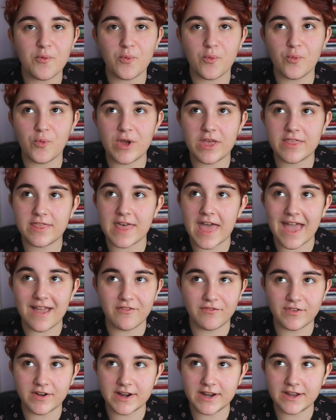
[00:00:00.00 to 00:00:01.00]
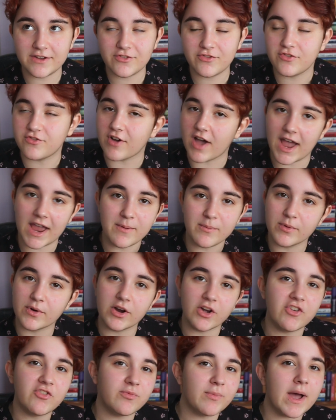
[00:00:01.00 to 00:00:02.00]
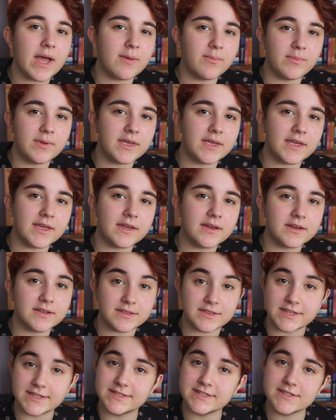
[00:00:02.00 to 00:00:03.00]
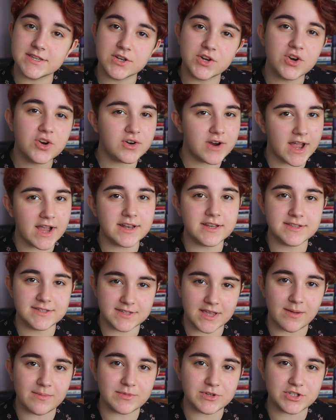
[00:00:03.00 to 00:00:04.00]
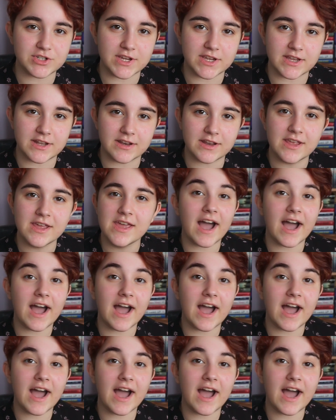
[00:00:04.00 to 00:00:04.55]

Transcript: with every fiber of my being. This is a correct assumption.